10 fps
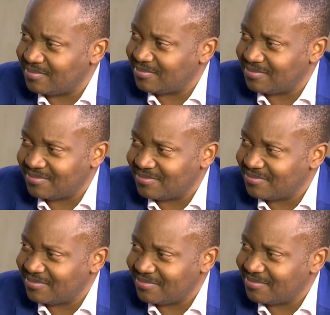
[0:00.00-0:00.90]
when we took
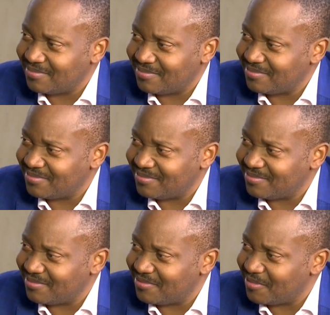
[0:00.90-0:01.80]
over, we found
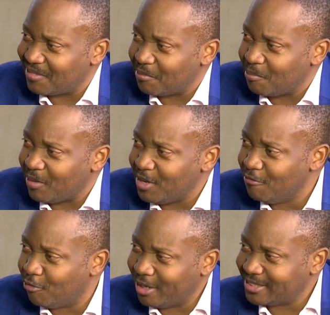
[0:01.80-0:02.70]
a
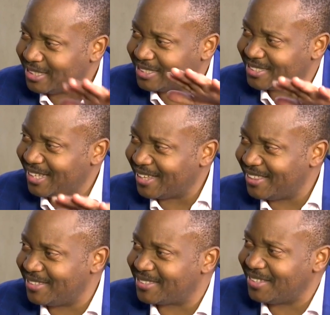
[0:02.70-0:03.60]
huge invoices uh,
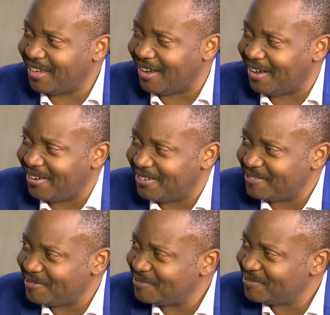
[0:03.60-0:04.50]
invoice, like this, yeah.
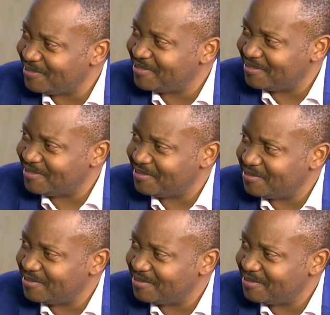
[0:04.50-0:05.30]
invoices,